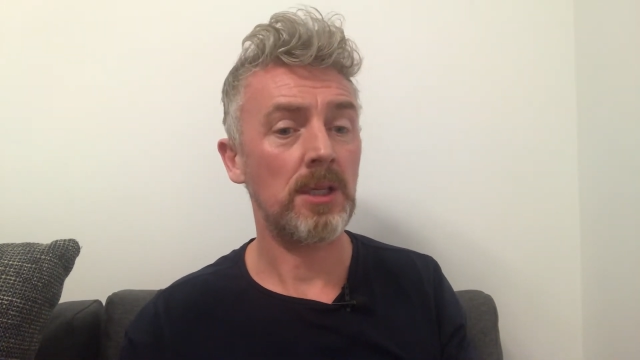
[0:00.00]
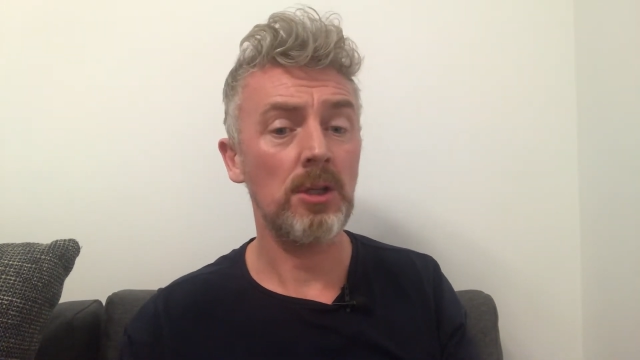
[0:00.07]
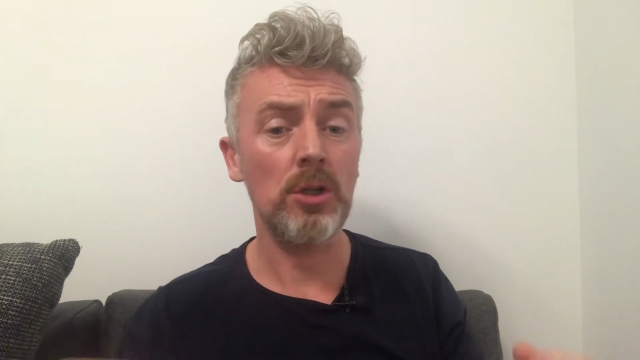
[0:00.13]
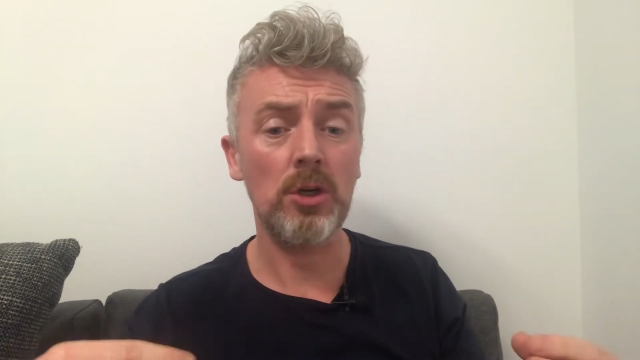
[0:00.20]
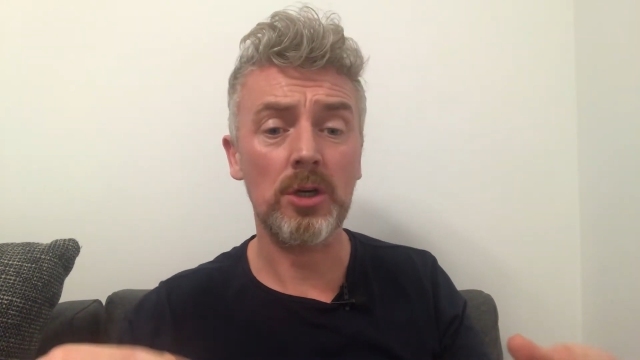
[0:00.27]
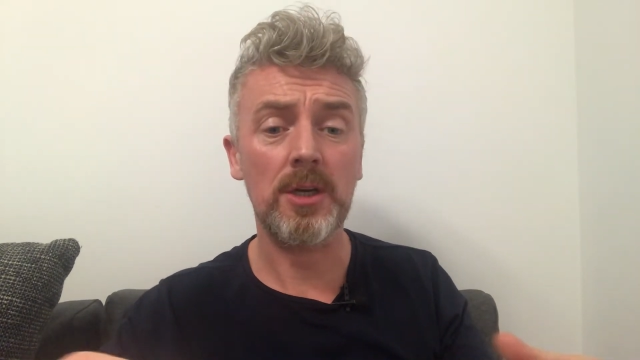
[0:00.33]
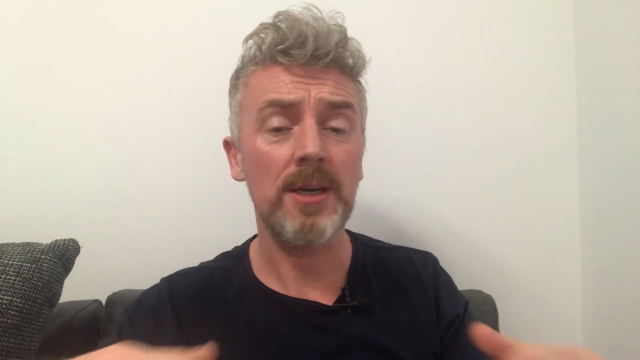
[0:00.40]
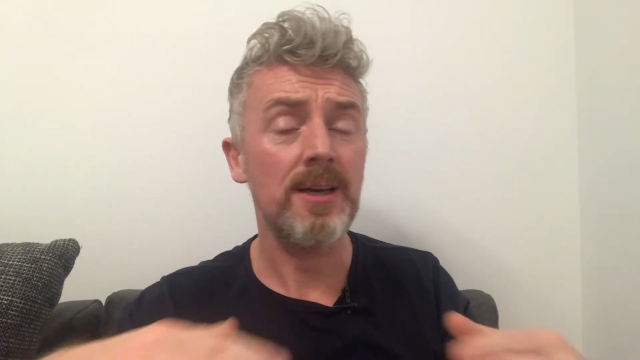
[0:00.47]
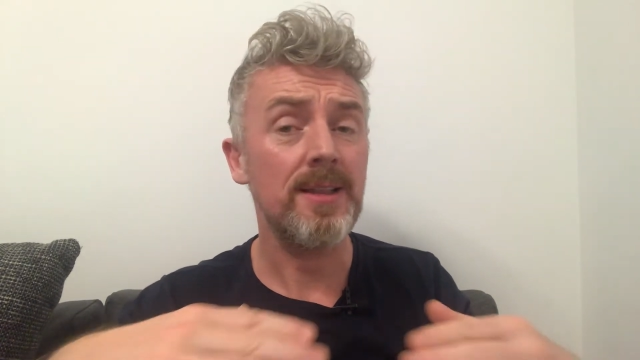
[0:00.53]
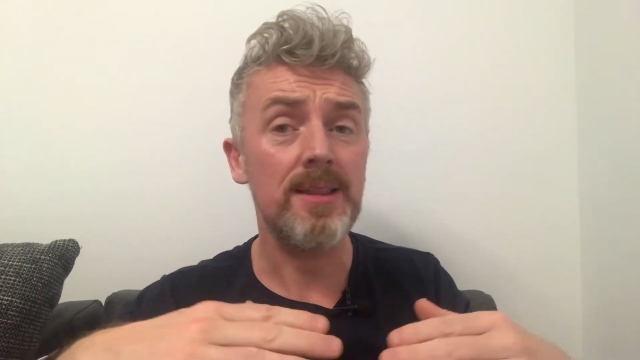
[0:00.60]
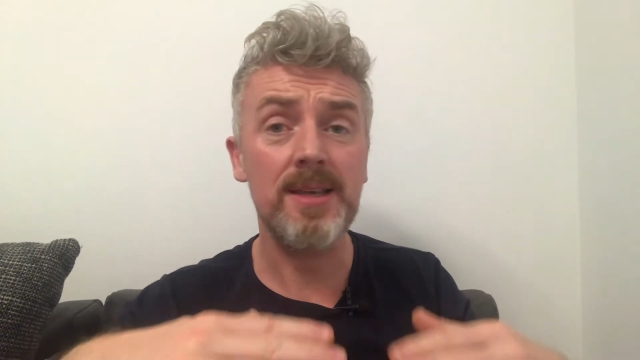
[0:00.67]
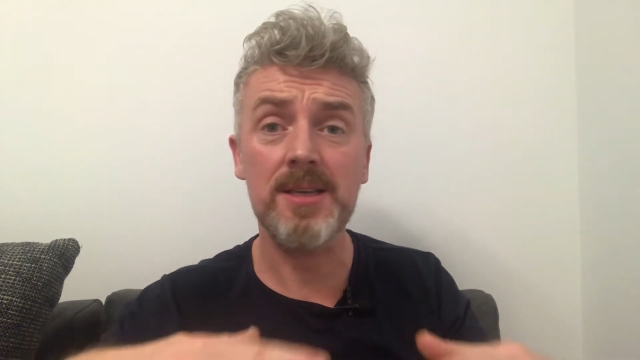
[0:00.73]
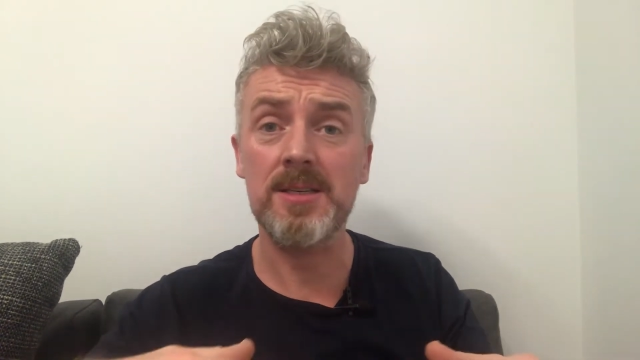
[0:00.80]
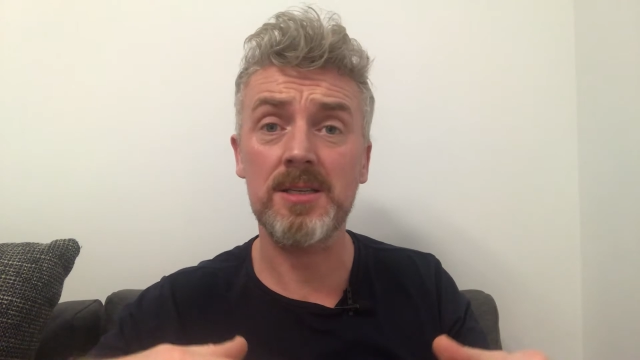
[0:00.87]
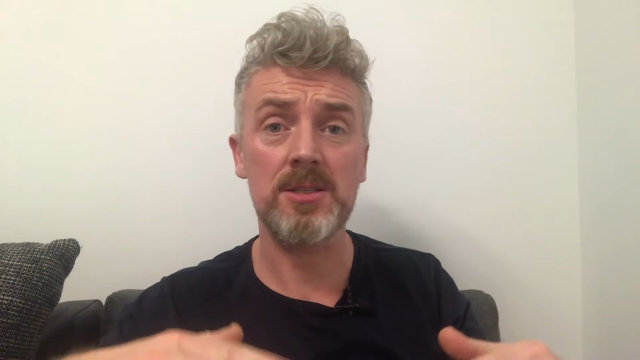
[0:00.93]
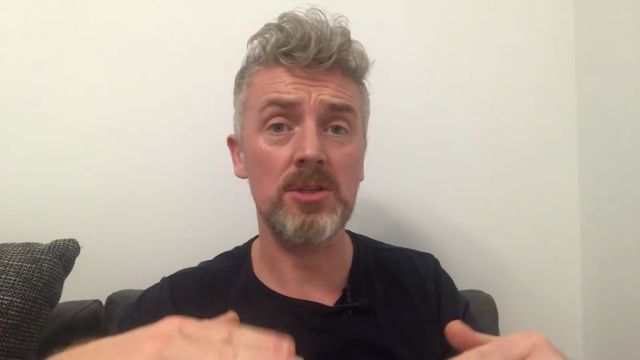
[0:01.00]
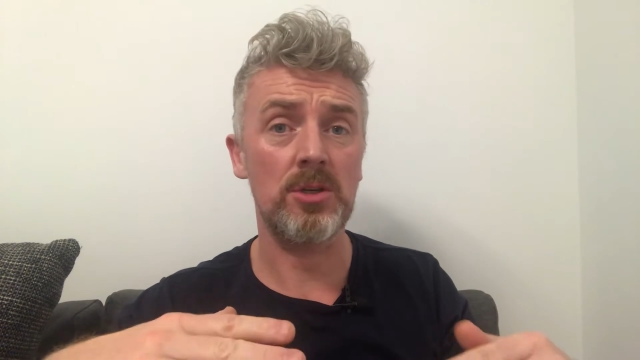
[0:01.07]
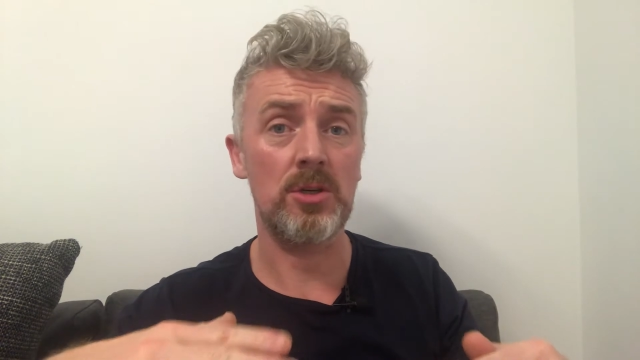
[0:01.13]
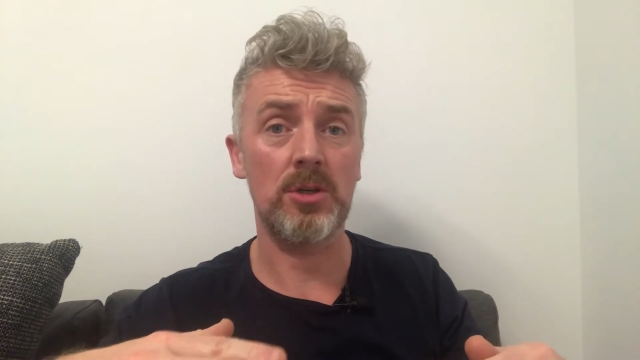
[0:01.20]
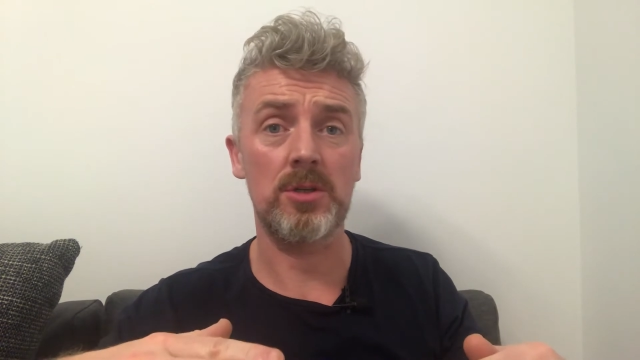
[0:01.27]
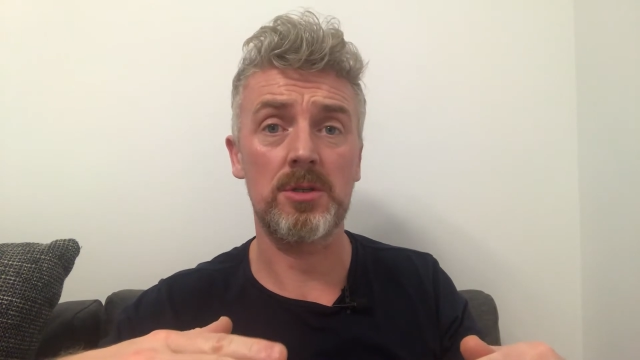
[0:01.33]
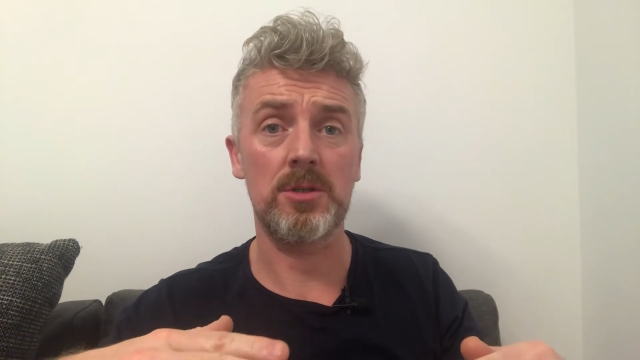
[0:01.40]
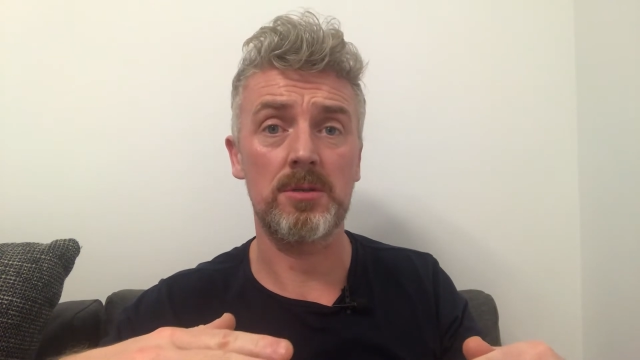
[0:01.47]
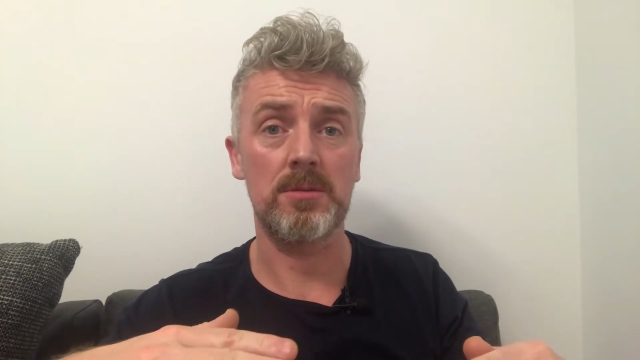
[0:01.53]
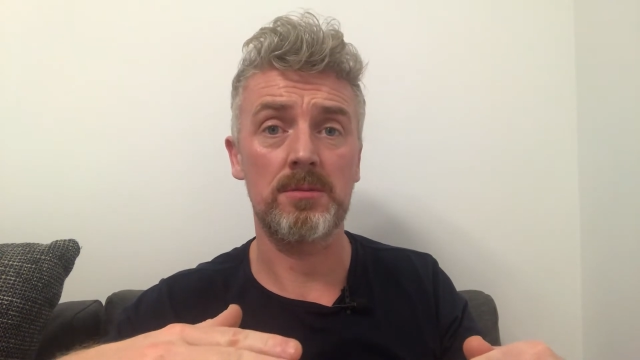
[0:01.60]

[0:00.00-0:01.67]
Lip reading: look, this isn't good,